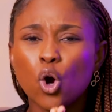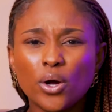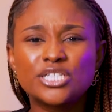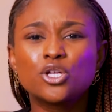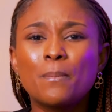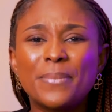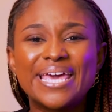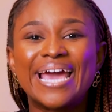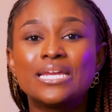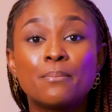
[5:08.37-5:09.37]
God did not
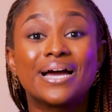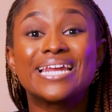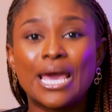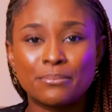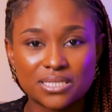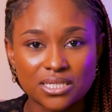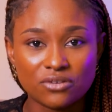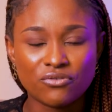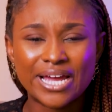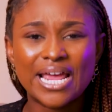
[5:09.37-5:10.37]
make any man
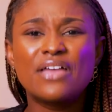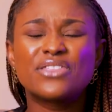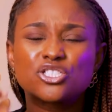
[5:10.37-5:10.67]
empty, right?